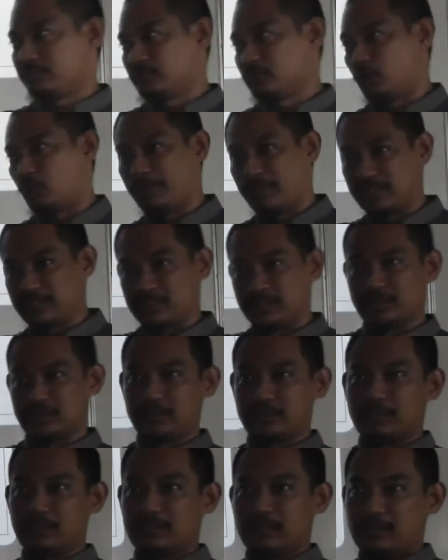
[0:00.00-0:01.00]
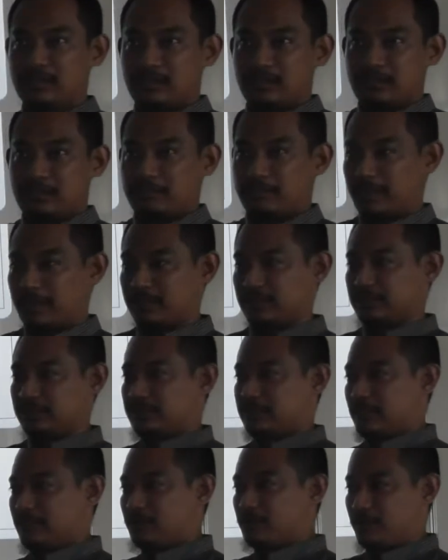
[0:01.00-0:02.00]
combustion,
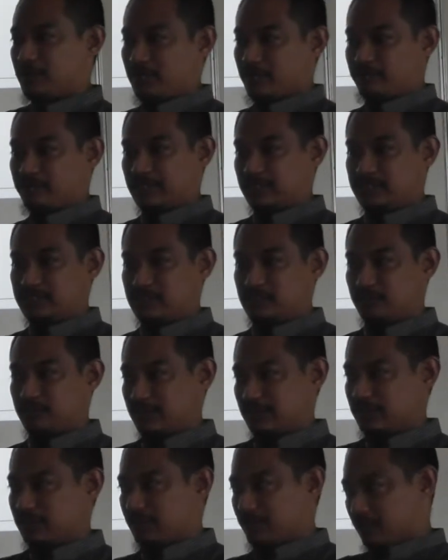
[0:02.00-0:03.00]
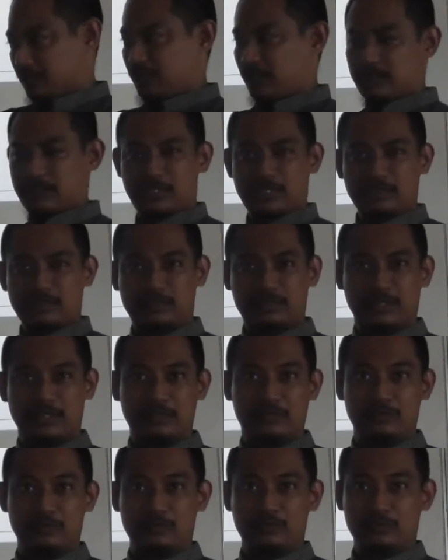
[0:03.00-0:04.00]
but their way of testing, you think, oh, I can
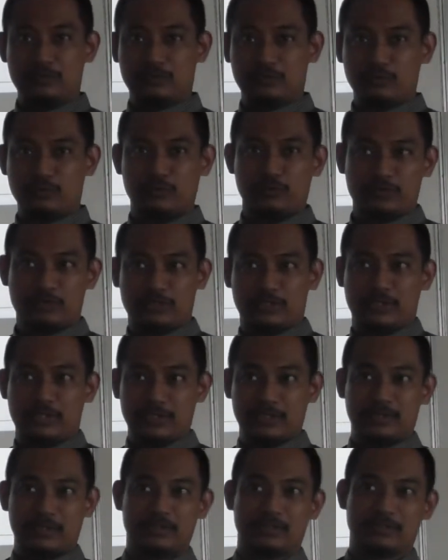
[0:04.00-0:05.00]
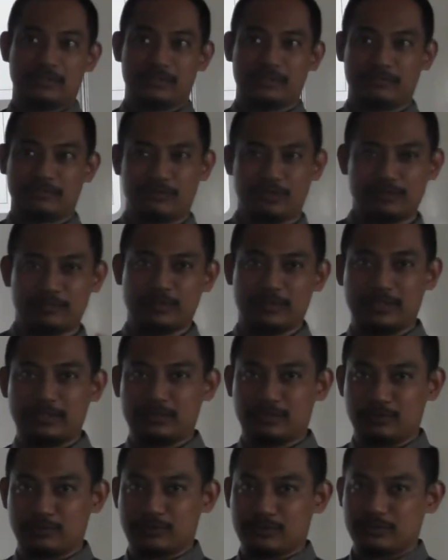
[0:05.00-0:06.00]
try to use here, for example,
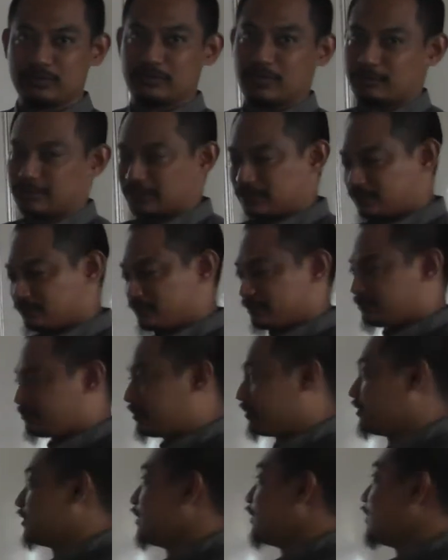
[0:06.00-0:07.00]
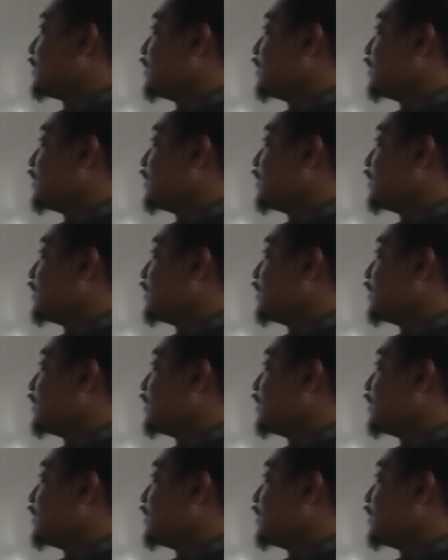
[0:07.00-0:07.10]
right? So the objective is different.